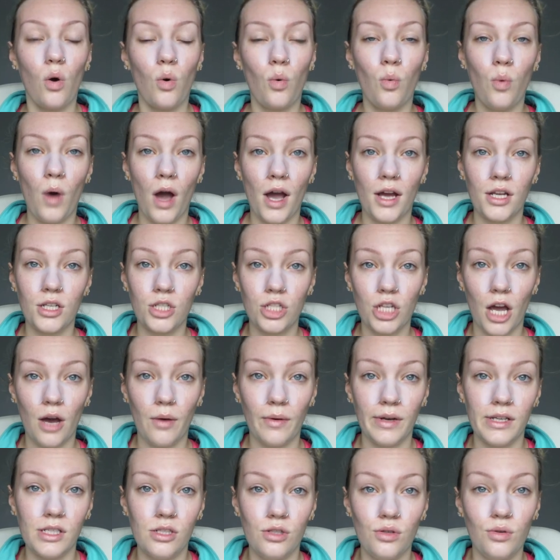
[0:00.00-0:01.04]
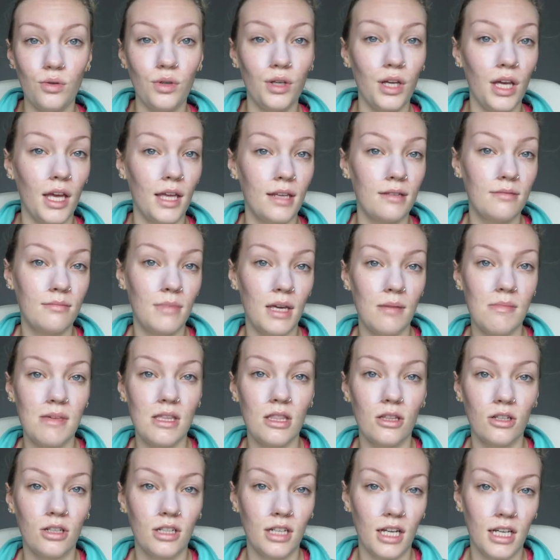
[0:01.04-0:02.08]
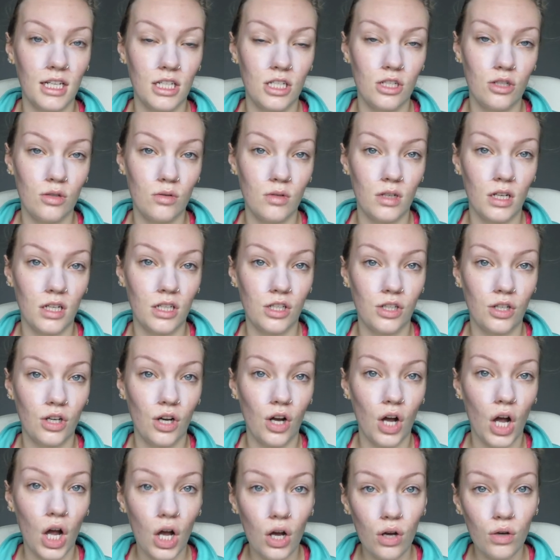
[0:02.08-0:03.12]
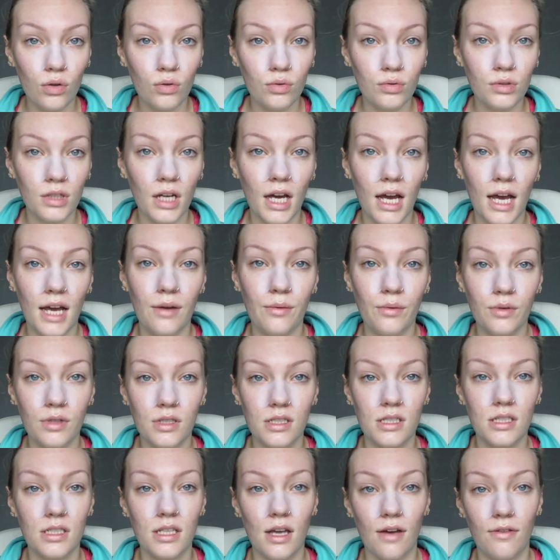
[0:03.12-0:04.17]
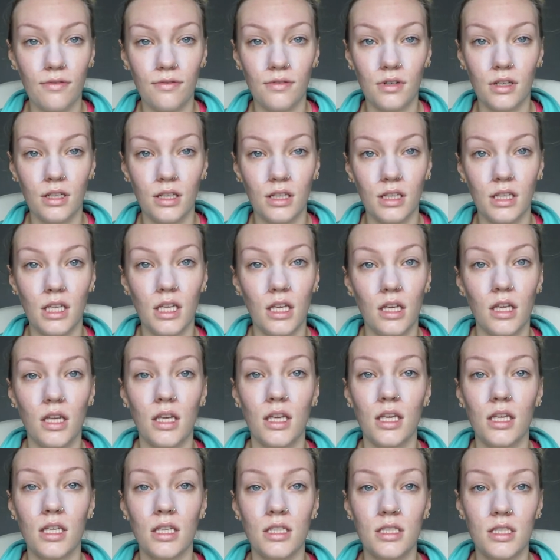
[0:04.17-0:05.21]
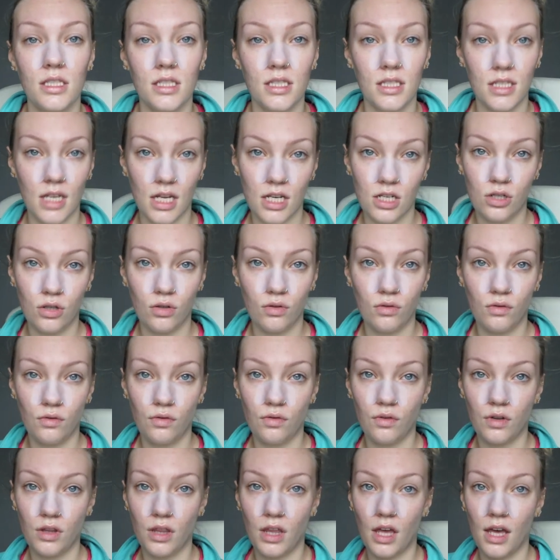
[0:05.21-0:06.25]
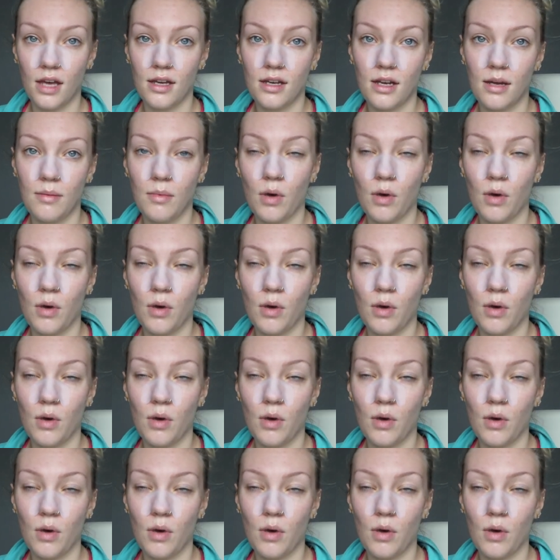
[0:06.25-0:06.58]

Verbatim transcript: watch how I do it and maybe learn how to do it on your own, I would definitely stay tuned for that.